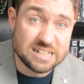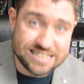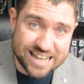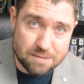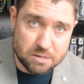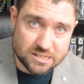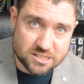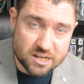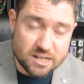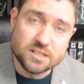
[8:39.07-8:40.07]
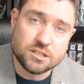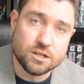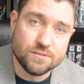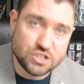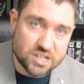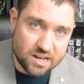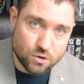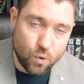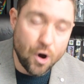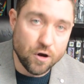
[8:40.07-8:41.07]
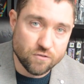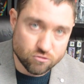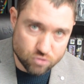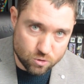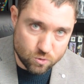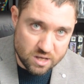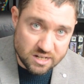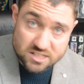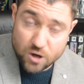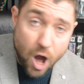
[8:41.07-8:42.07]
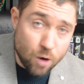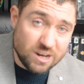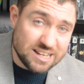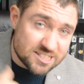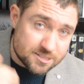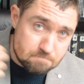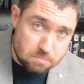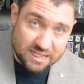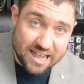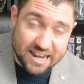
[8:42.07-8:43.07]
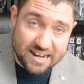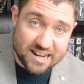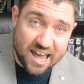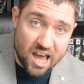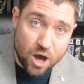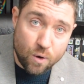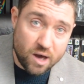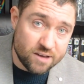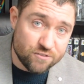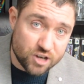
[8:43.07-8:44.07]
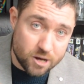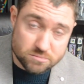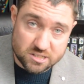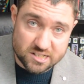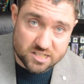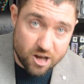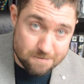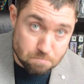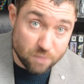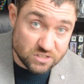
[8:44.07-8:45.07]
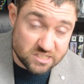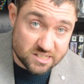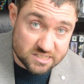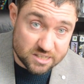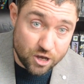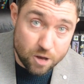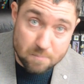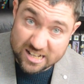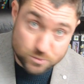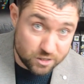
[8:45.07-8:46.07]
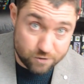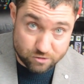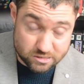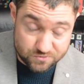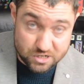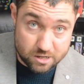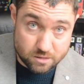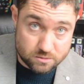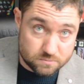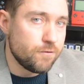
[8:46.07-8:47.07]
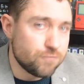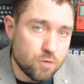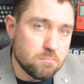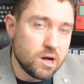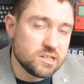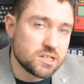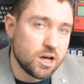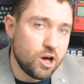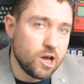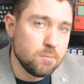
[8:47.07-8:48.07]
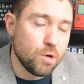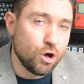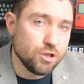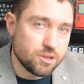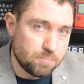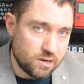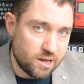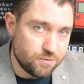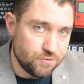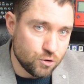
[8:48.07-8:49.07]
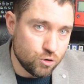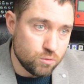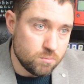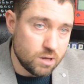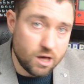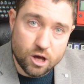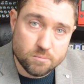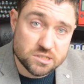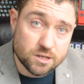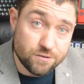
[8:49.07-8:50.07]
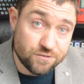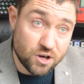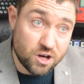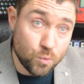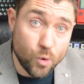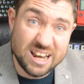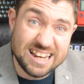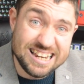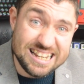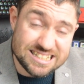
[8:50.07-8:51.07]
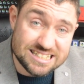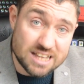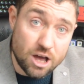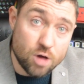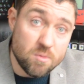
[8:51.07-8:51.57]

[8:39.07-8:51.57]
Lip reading: damage to the channel overall. So I will explain how I have come to this hypothesis as we go through this video. From my time on the platform so far, well, at least